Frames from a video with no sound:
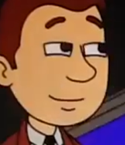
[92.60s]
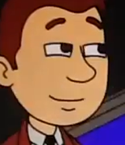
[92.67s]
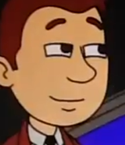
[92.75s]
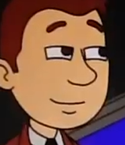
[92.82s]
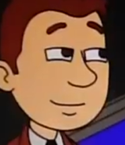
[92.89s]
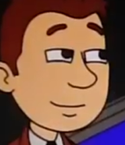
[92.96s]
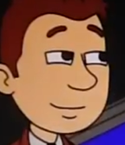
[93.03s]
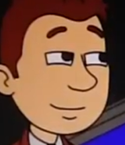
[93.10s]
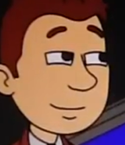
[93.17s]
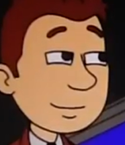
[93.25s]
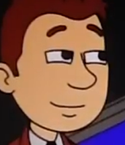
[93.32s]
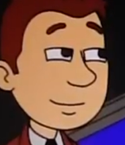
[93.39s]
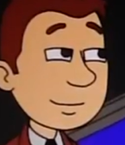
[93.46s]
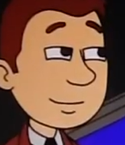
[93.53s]

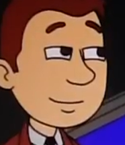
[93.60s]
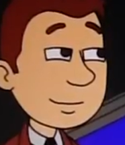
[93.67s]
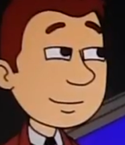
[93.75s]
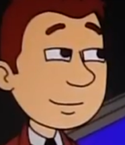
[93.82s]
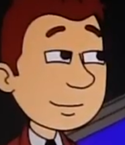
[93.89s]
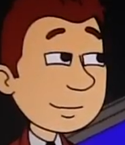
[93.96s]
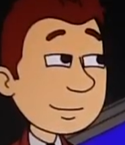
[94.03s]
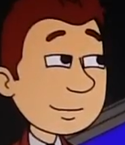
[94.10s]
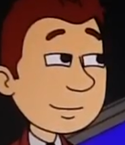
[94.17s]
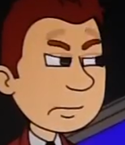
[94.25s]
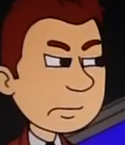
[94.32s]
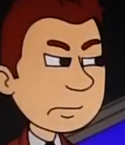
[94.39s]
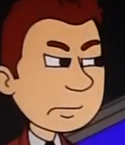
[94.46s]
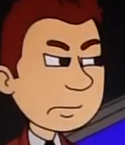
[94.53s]

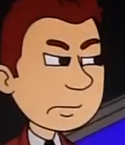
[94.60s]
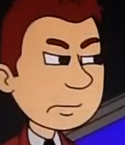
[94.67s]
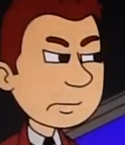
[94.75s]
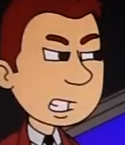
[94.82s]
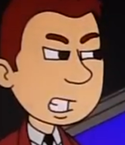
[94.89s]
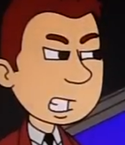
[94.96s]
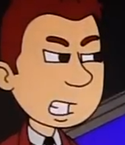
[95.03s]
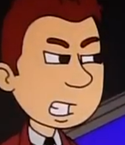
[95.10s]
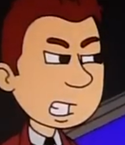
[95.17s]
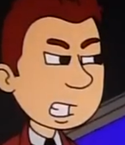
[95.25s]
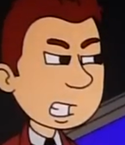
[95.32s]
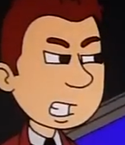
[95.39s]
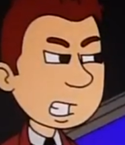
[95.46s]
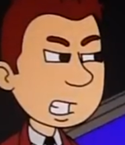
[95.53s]

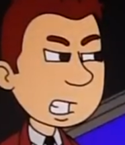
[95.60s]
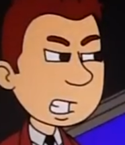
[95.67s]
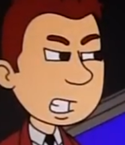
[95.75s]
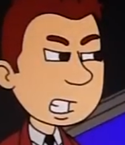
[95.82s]
(no one is talking)